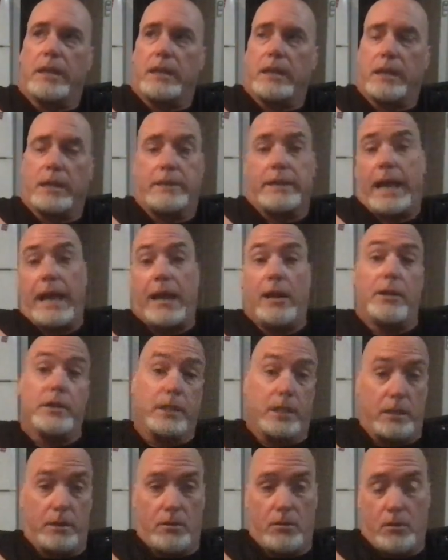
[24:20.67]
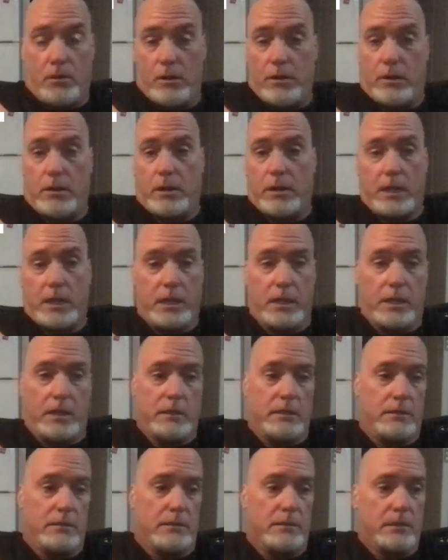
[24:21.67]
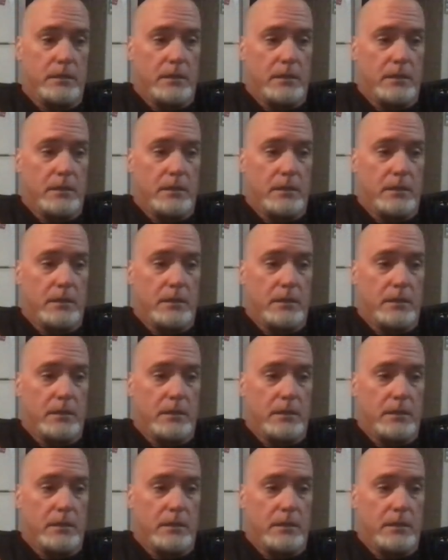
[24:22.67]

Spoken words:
Italian or in